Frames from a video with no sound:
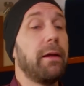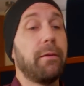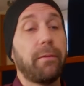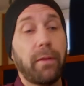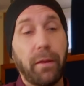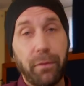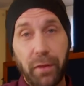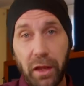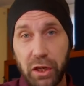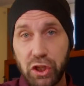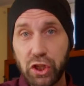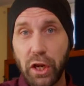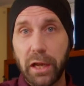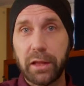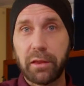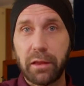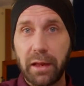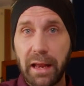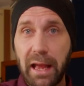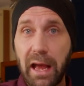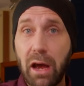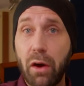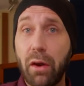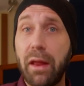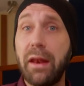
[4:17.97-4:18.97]
And they checked it
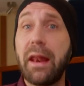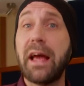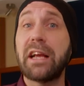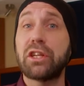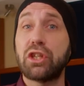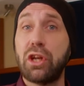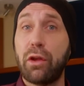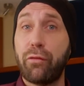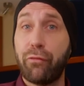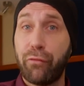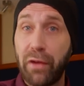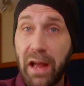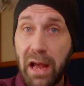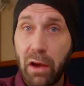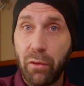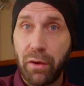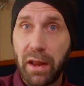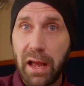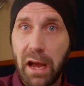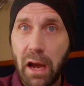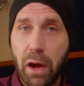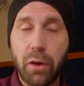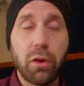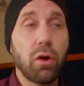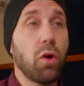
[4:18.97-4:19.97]
out and actually found
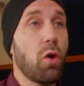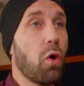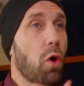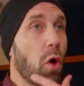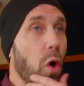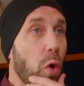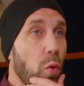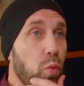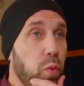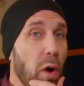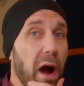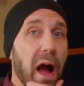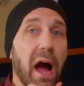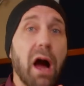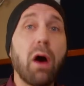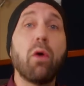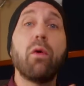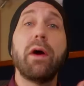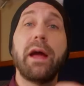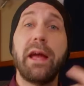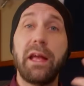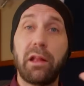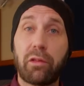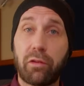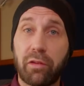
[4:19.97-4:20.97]
out, oh
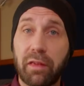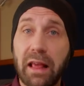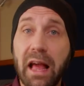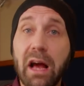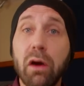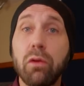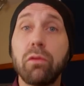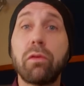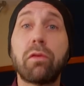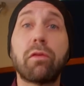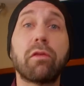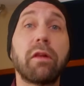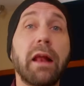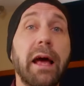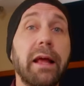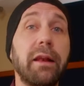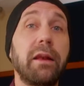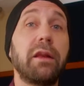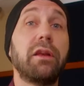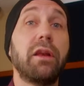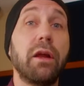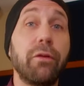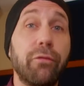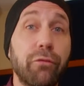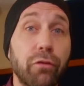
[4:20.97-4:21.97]
wow, it sounds
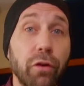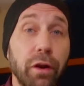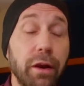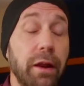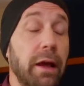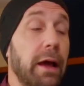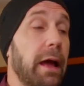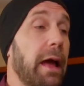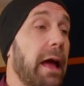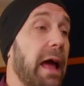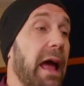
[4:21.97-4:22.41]
slightly different.